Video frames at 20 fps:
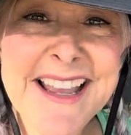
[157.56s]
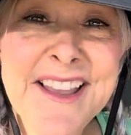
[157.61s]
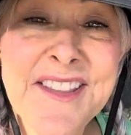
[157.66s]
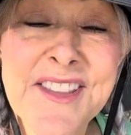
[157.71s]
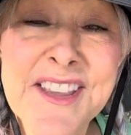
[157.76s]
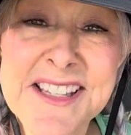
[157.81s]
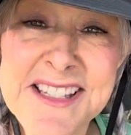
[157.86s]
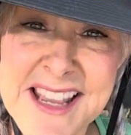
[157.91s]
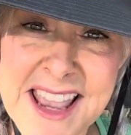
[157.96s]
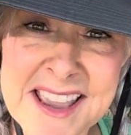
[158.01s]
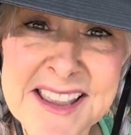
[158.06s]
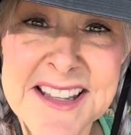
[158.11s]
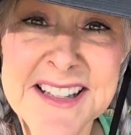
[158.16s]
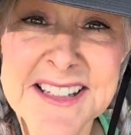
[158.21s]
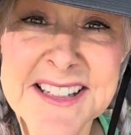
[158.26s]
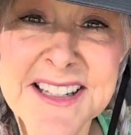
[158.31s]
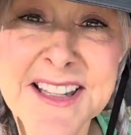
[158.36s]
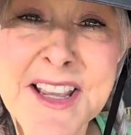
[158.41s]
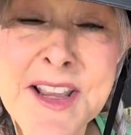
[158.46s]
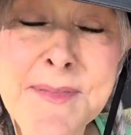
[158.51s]
The second
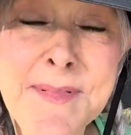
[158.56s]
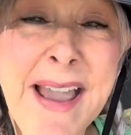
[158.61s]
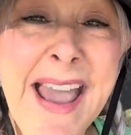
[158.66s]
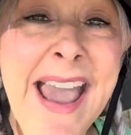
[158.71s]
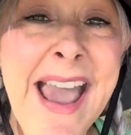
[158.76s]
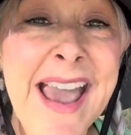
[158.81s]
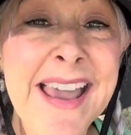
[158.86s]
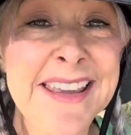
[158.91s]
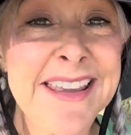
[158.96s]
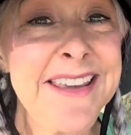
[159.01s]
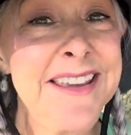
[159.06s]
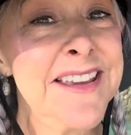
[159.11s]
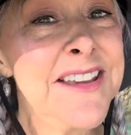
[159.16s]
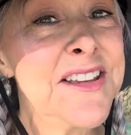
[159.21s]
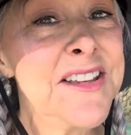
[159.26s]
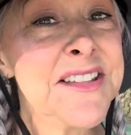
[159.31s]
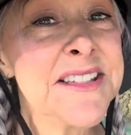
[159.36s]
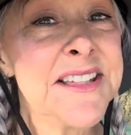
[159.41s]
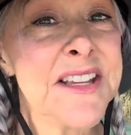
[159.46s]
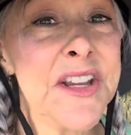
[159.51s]
sleep hack
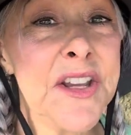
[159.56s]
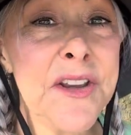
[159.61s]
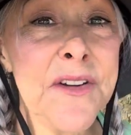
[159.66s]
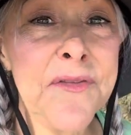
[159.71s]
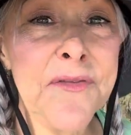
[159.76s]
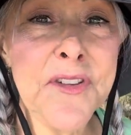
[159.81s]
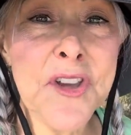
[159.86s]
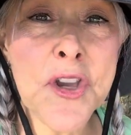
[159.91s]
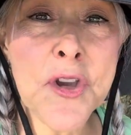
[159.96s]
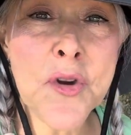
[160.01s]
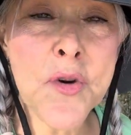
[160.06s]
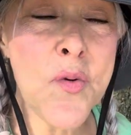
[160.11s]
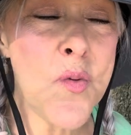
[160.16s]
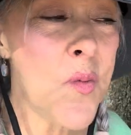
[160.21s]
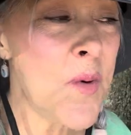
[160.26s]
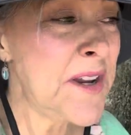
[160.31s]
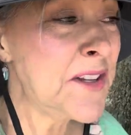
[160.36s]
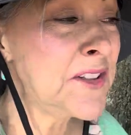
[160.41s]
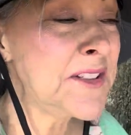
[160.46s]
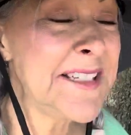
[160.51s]
is if you
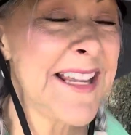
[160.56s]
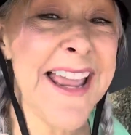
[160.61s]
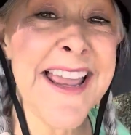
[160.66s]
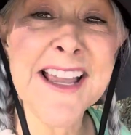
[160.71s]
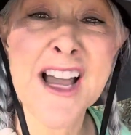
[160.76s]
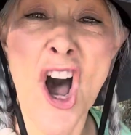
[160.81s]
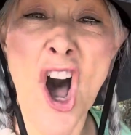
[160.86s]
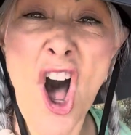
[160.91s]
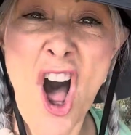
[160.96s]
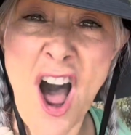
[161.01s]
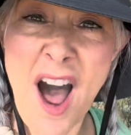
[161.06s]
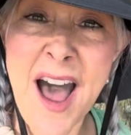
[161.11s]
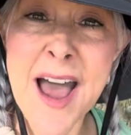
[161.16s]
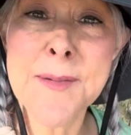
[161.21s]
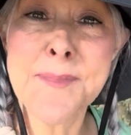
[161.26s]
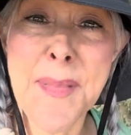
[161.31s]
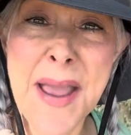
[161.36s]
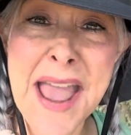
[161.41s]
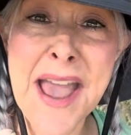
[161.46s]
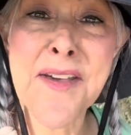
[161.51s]
will take a
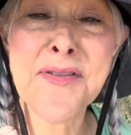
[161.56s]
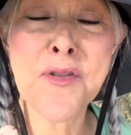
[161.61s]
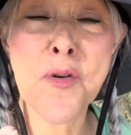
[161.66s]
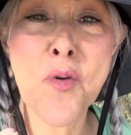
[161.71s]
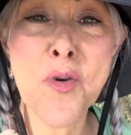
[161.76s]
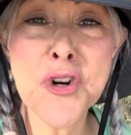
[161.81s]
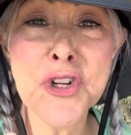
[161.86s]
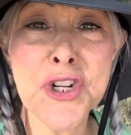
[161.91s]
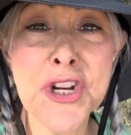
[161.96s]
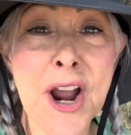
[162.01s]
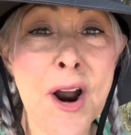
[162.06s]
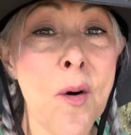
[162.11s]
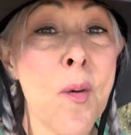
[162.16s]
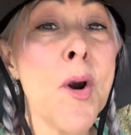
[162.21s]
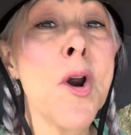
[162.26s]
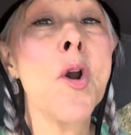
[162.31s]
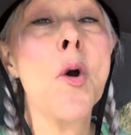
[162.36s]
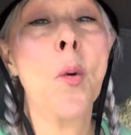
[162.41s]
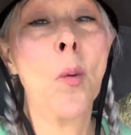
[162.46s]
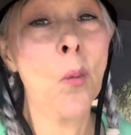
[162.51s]
hot bath or
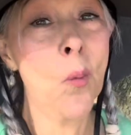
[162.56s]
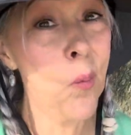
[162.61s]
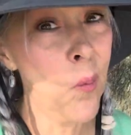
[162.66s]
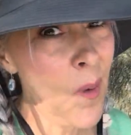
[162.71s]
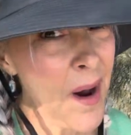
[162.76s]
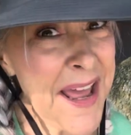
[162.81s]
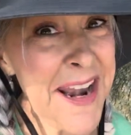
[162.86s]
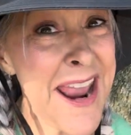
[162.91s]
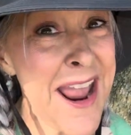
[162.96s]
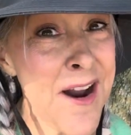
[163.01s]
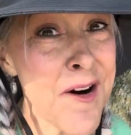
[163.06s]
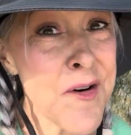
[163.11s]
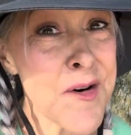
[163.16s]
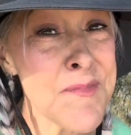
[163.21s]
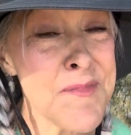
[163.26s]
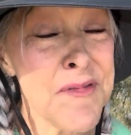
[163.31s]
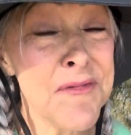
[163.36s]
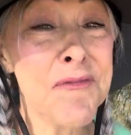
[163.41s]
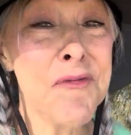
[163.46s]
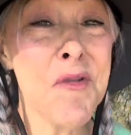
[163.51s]
shower 1 hour
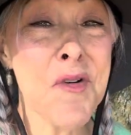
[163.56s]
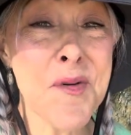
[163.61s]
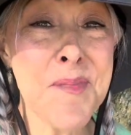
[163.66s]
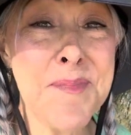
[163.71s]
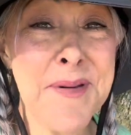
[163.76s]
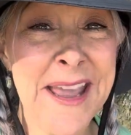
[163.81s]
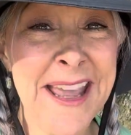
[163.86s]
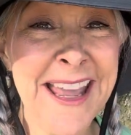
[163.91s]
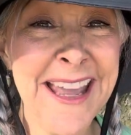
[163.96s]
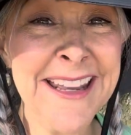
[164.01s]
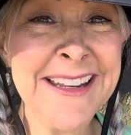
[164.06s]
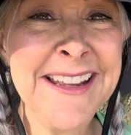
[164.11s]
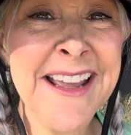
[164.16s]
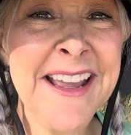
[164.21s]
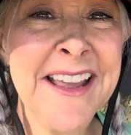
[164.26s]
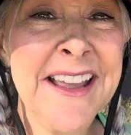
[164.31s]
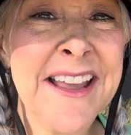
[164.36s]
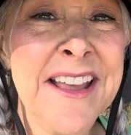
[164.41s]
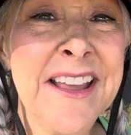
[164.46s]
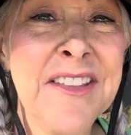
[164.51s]
before bed.
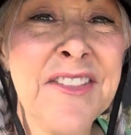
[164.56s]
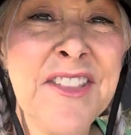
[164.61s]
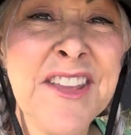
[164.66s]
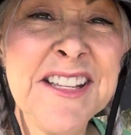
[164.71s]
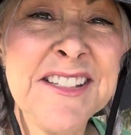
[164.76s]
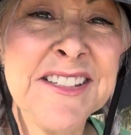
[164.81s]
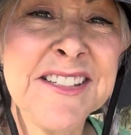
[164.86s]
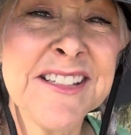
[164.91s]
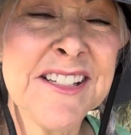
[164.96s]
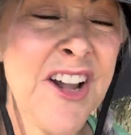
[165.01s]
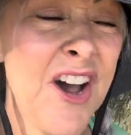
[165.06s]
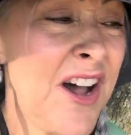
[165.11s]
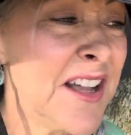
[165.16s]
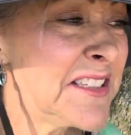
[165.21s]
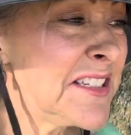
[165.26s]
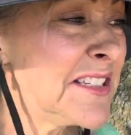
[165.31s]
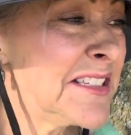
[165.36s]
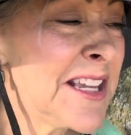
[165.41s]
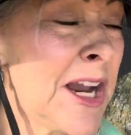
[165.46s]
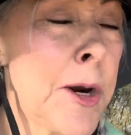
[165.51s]
This
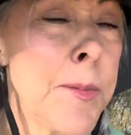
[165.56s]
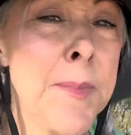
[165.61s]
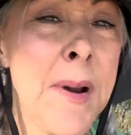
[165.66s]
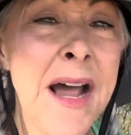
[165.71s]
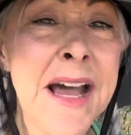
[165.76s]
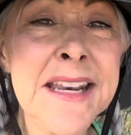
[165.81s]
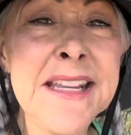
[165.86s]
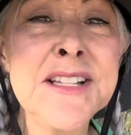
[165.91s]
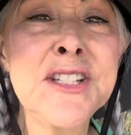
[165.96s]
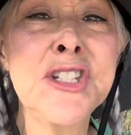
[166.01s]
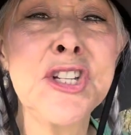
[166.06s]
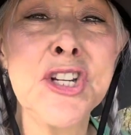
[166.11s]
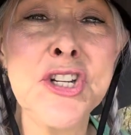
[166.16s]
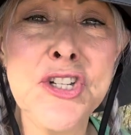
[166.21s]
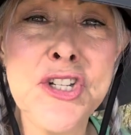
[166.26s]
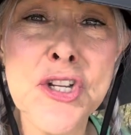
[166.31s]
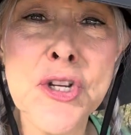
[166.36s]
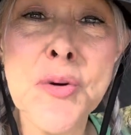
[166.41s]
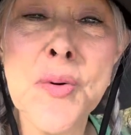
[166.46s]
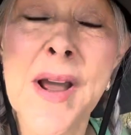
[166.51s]
causes our bodies to
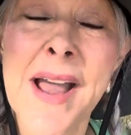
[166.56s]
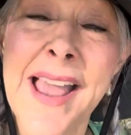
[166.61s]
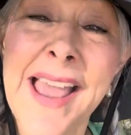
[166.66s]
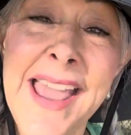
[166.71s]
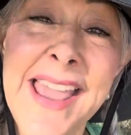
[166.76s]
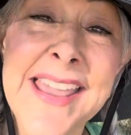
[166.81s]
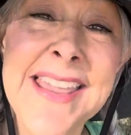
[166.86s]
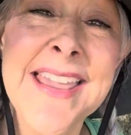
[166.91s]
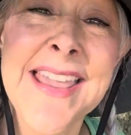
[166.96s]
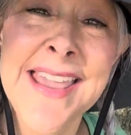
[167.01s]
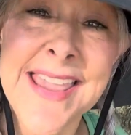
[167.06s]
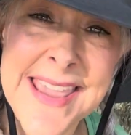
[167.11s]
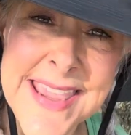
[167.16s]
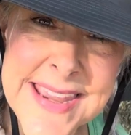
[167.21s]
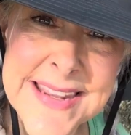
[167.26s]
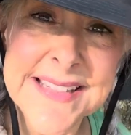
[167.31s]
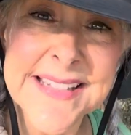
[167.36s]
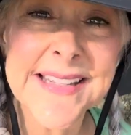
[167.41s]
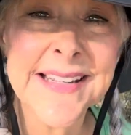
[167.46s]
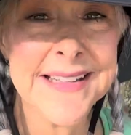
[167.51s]
do a
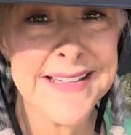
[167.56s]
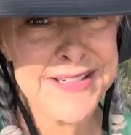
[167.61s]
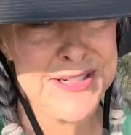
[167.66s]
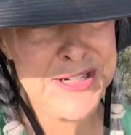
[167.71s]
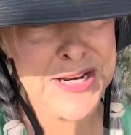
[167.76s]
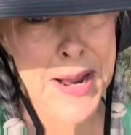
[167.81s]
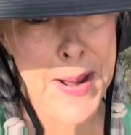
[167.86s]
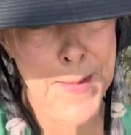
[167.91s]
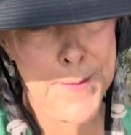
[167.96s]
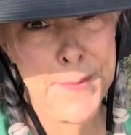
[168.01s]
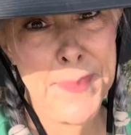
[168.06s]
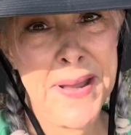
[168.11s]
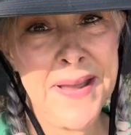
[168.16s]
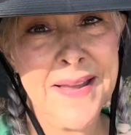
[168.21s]
heat dump.